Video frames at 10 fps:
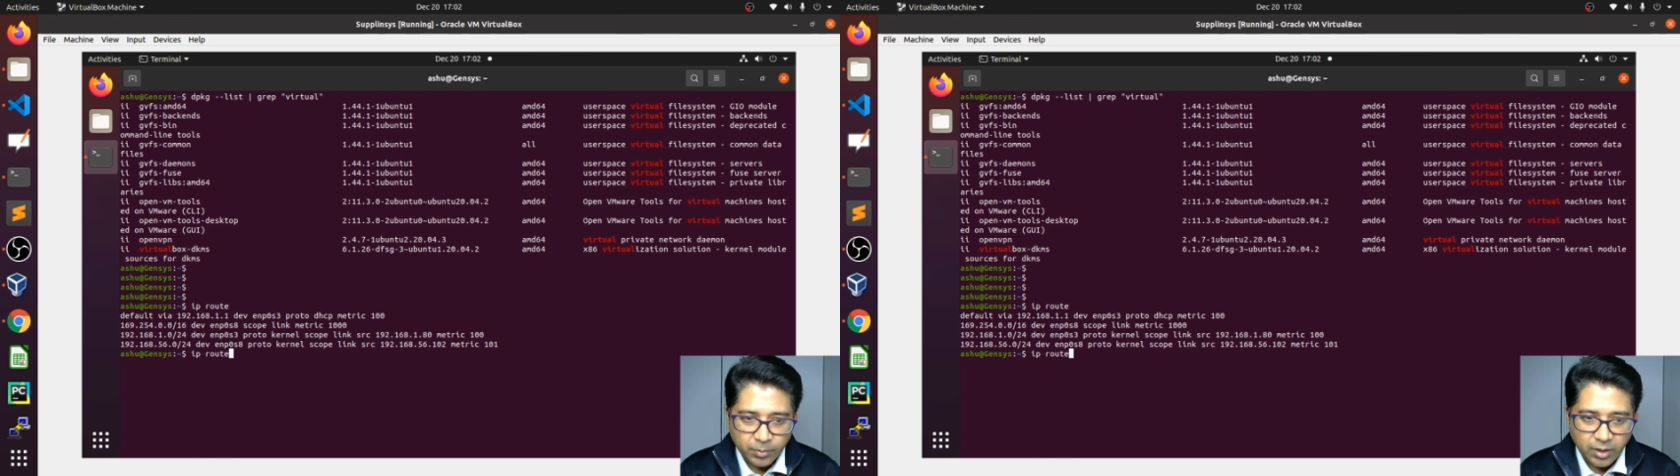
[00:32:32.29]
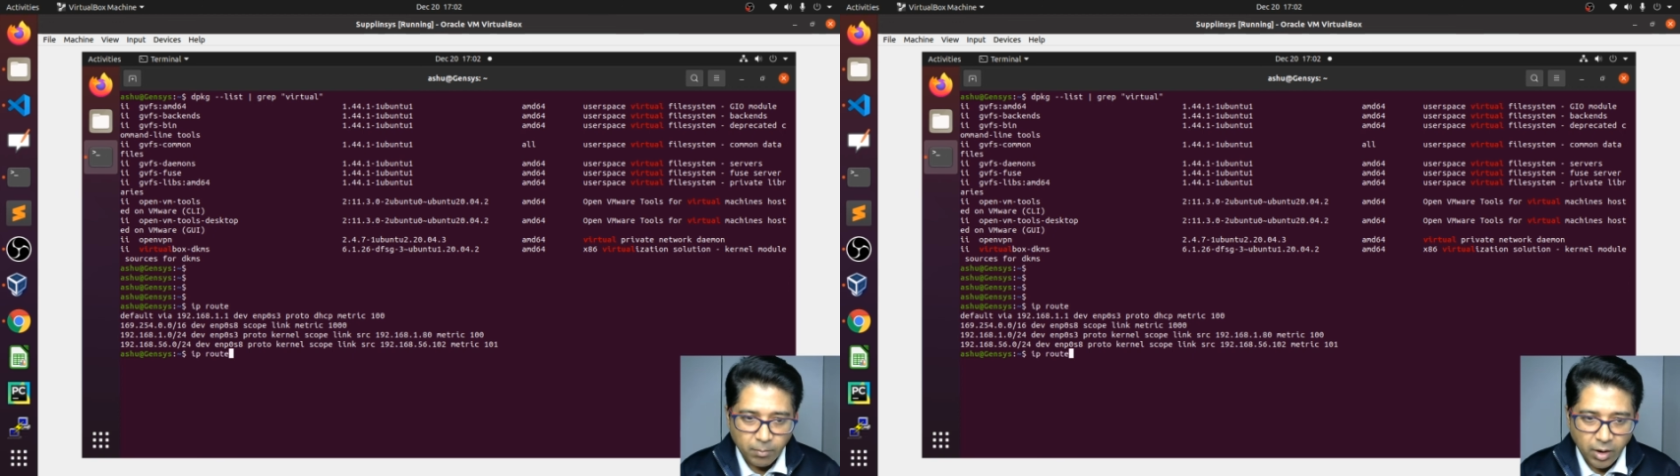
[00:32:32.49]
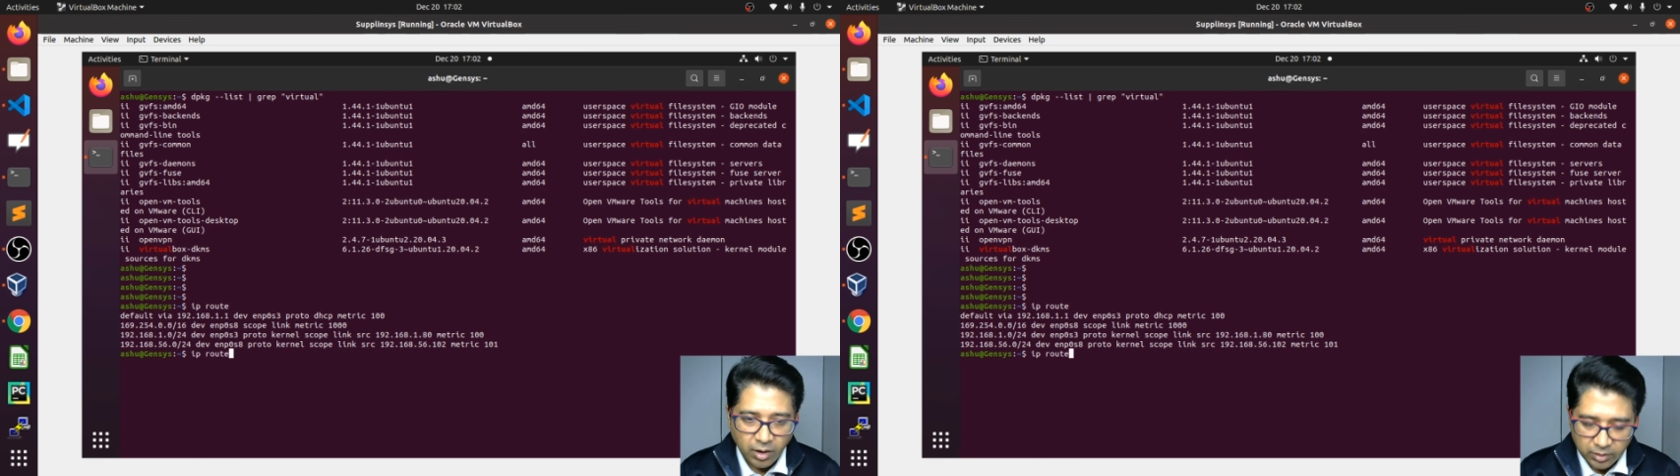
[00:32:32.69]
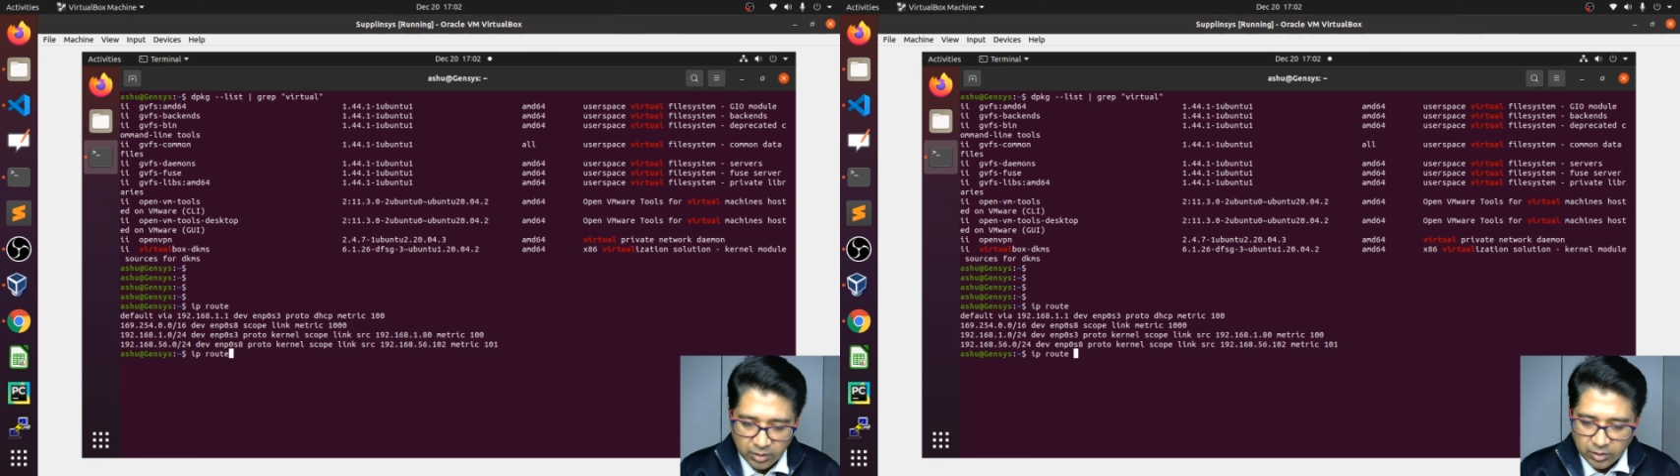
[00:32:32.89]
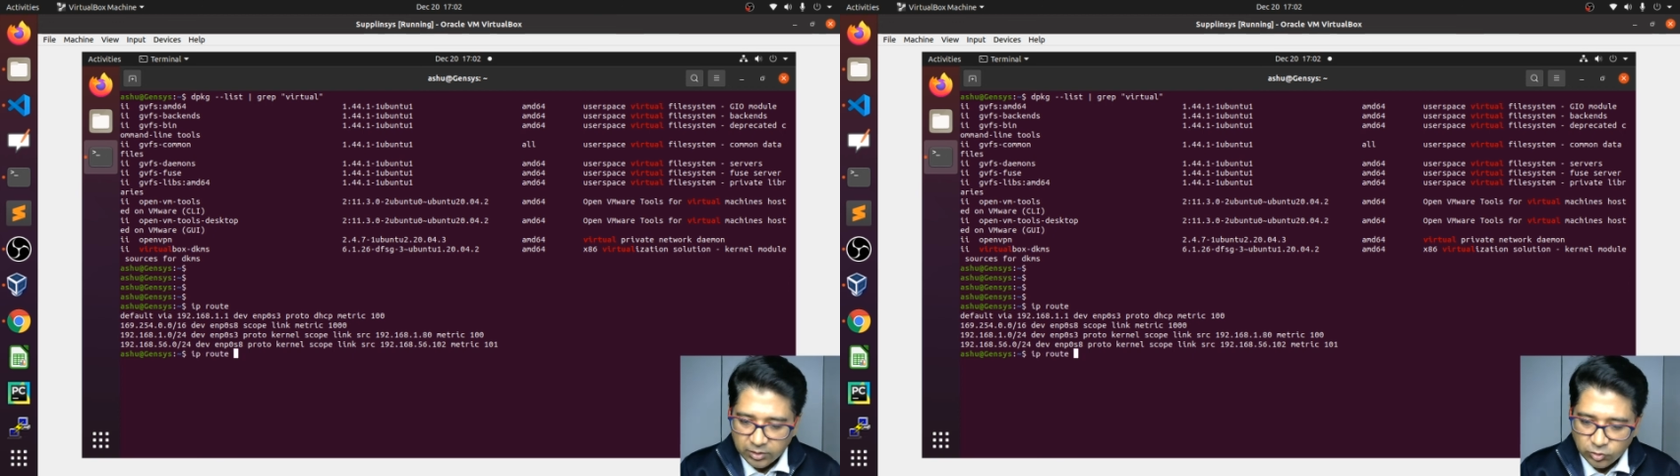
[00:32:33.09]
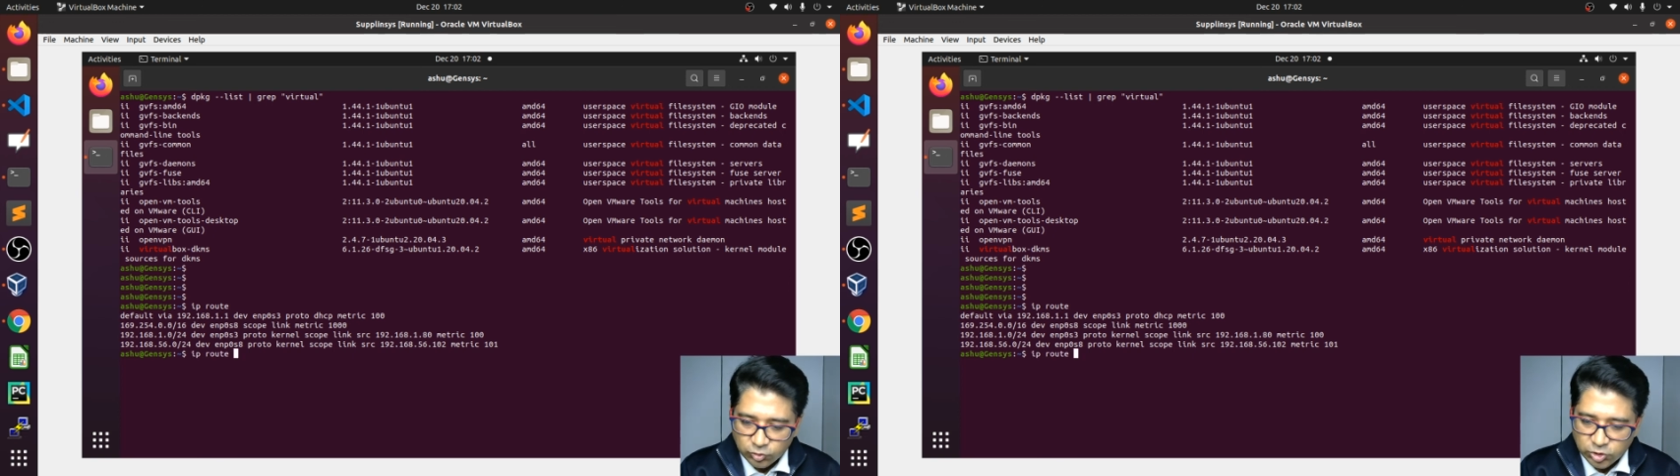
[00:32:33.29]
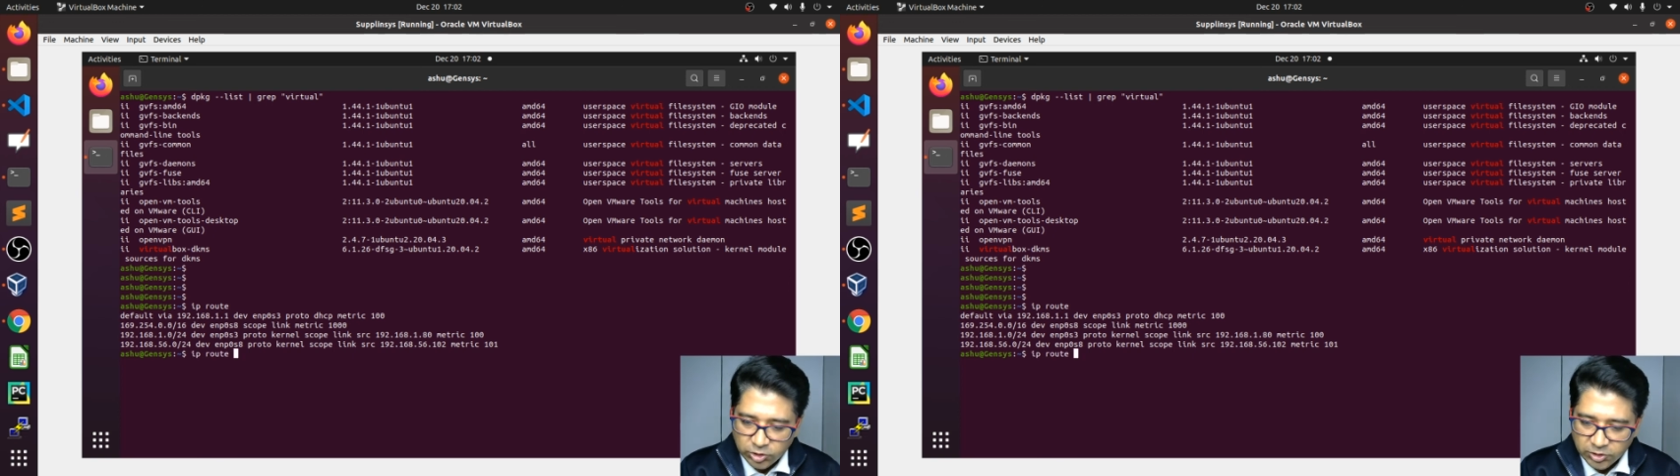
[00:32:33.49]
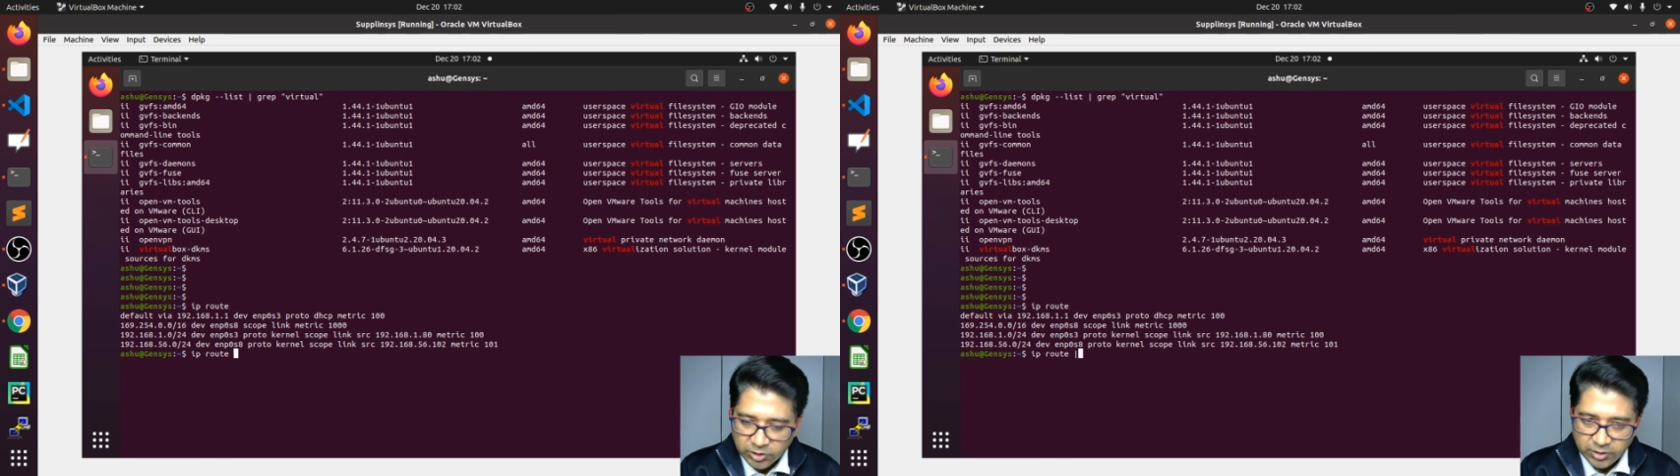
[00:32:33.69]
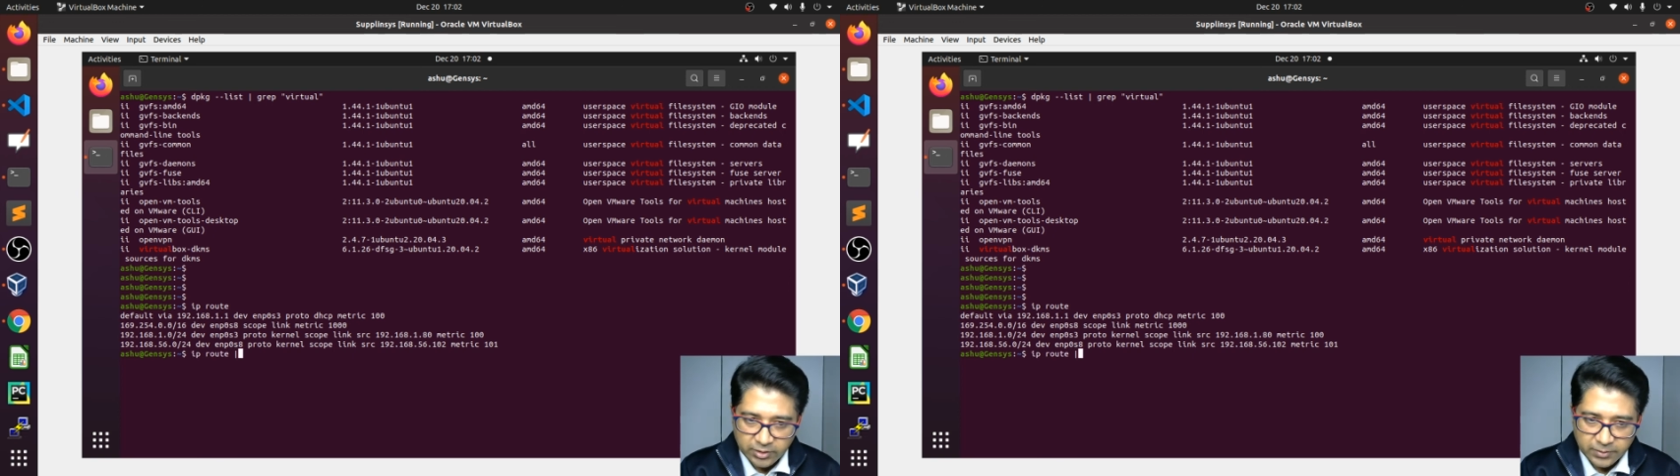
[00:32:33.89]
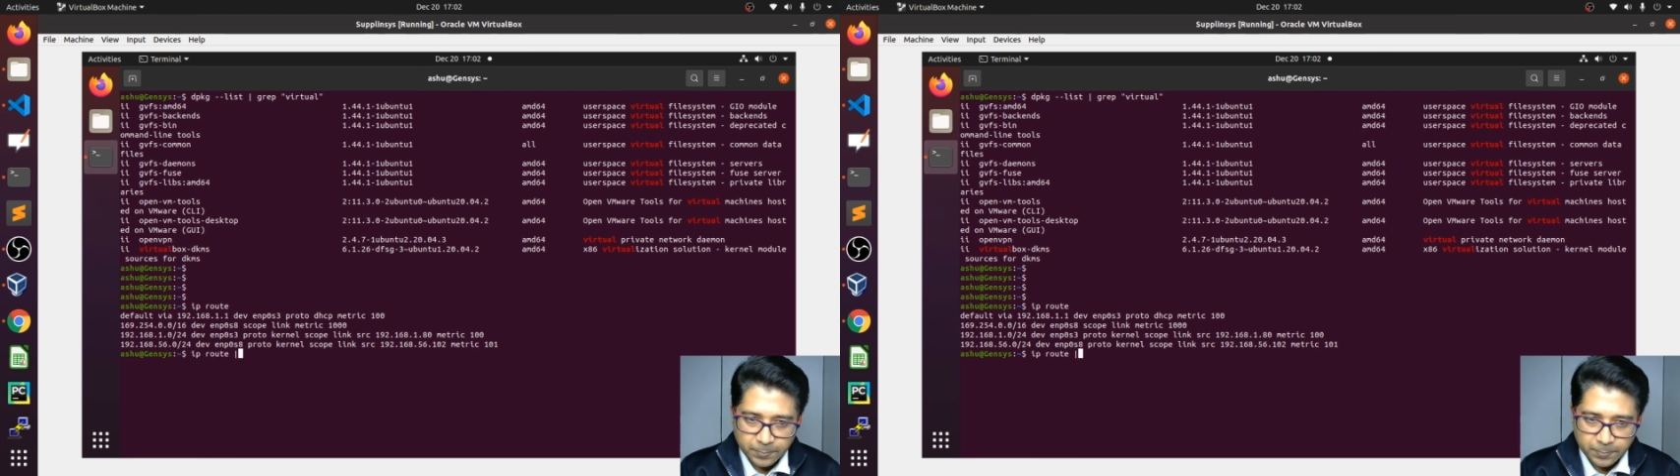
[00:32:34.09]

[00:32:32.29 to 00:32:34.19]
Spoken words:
command using here